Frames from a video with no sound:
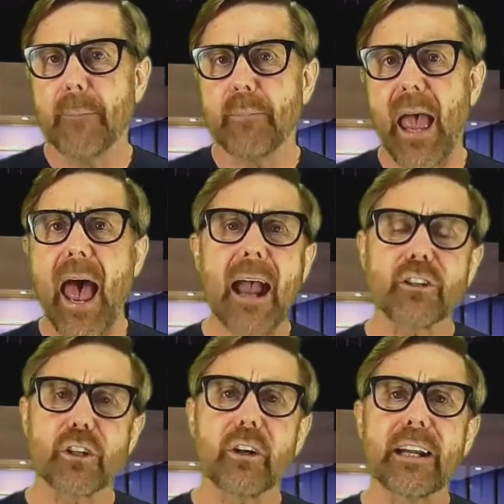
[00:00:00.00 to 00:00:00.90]

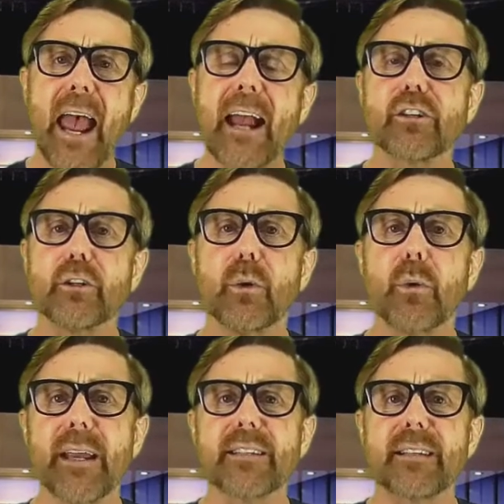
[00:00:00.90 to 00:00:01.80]
actor, an actor
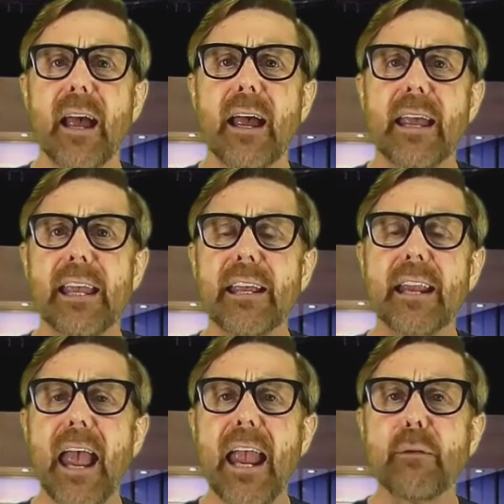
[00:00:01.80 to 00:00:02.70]
who is
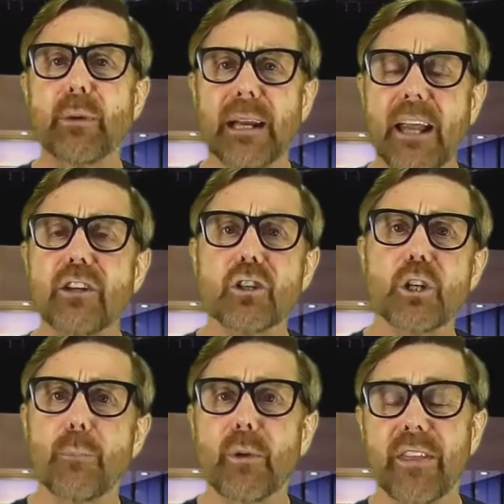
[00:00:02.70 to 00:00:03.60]
in a
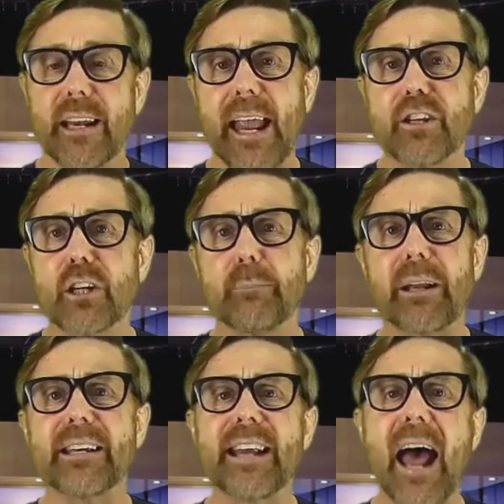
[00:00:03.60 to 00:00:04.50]
relationship with an
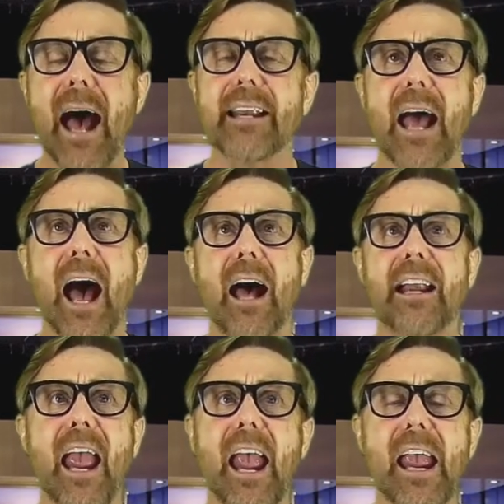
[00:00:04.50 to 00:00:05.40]
agent but not
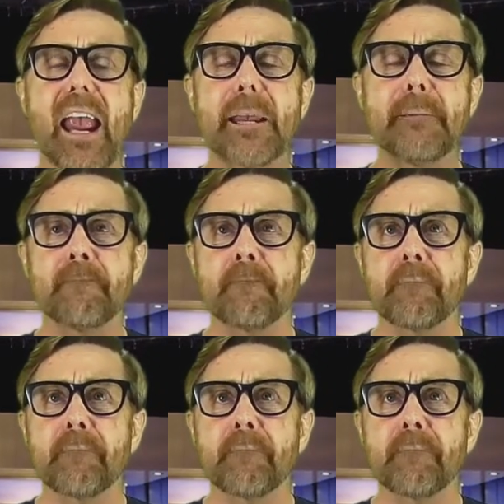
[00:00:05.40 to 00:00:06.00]
on a